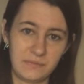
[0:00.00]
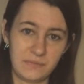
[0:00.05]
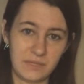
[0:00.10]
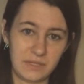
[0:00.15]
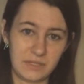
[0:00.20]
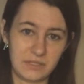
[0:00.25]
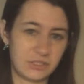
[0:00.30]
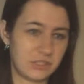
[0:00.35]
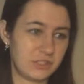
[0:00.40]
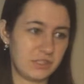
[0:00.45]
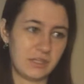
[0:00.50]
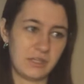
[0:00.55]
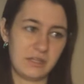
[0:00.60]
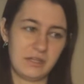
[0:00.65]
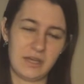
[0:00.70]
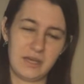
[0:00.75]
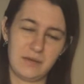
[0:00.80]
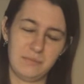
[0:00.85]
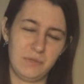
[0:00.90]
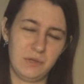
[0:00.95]
Like just the other
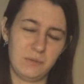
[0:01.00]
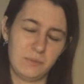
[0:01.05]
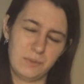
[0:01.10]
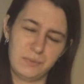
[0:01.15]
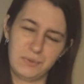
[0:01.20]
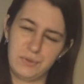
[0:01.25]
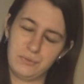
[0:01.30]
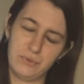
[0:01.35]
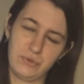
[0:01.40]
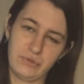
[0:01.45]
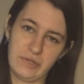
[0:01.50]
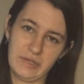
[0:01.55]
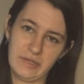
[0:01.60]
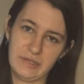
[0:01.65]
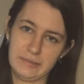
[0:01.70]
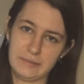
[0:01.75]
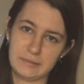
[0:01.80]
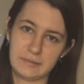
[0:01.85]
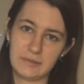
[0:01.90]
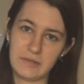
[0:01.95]
night, me and my mum were
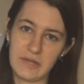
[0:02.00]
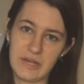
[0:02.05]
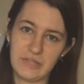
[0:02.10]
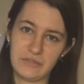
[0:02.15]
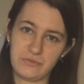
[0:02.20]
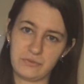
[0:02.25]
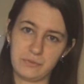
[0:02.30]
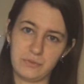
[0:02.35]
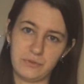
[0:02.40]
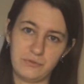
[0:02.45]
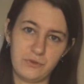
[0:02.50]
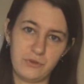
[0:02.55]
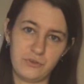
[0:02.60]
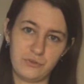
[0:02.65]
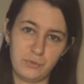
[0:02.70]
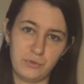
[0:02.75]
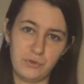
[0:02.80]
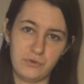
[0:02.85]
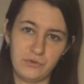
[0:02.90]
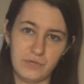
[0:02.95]
saying lines from the
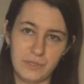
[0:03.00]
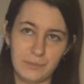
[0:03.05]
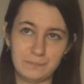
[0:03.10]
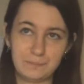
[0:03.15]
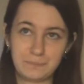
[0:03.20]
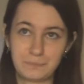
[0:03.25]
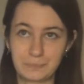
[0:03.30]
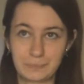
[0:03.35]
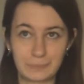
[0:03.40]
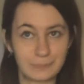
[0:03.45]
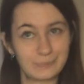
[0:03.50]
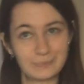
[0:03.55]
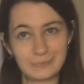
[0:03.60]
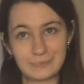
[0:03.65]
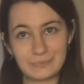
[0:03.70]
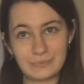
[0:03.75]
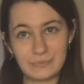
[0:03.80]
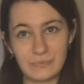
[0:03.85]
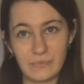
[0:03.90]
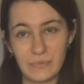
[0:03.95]
first movie.
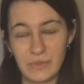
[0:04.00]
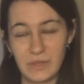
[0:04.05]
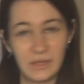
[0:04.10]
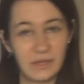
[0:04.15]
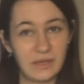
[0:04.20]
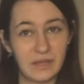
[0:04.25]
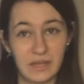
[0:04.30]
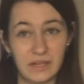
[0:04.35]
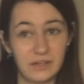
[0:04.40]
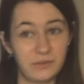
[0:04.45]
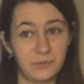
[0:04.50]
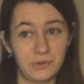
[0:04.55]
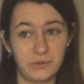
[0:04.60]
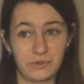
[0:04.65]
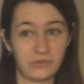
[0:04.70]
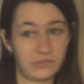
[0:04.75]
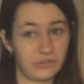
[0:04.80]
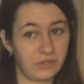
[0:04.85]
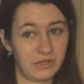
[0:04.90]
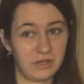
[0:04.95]
And to be
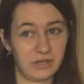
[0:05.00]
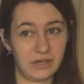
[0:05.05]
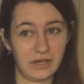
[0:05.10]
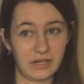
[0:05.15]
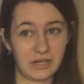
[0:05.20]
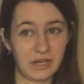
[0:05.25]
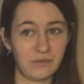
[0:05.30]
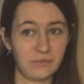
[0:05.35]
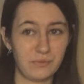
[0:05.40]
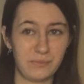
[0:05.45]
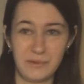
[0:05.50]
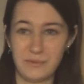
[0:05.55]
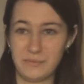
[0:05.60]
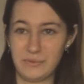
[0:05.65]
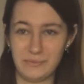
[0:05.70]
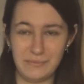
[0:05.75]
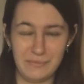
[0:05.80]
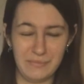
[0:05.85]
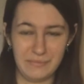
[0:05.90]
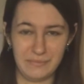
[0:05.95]
honest, I can't
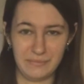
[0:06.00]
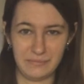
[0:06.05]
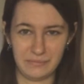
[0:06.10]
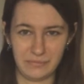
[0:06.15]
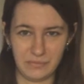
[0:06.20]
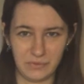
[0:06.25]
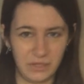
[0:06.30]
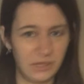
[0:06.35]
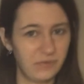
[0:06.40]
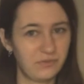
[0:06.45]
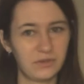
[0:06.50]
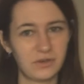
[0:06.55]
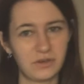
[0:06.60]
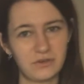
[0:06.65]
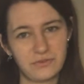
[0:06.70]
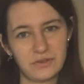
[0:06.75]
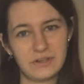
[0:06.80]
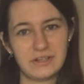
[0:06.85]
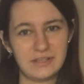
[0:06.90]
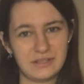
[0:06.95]
remember, even though
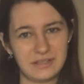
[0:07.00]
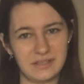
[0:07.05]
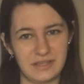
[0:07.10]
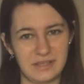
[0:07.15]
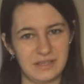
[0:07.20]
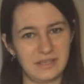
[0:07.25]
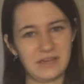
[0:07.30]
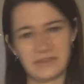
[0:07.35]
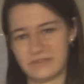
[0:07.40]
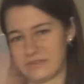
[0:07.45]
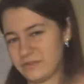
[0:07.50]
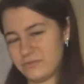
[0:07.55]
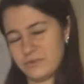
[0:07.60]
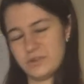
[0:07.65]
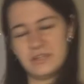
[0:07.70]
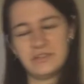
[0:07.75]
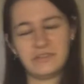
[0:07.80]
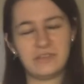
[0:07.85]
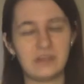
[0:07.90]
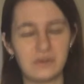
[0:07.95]
I've
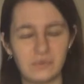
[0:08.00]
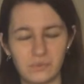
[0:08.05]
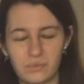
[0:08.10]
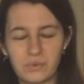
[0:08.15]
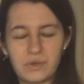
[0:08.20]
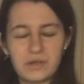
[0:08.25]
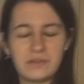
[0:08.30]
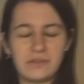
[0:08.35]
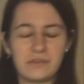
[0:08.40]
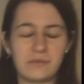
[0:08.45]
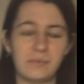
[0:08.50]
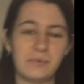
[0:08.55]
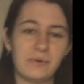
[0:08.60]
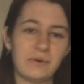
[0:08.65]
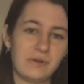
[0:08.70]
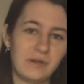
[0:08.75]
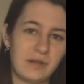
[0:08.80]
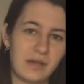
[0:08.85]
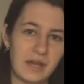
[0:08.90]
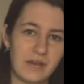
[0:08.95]
only seen it once,
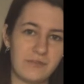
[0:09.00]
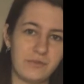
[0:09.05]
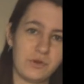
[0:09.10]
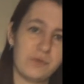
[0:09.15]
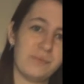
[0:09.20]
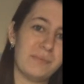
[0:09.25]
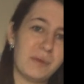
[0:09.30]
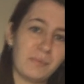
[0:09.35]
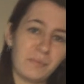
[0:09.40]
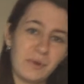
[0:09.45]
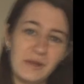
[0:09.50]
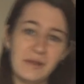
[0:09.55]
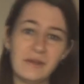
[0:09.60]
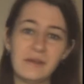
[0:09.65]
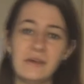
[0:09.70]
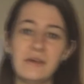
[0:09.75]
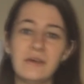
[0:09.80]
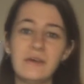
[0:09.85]
but I have a good memory.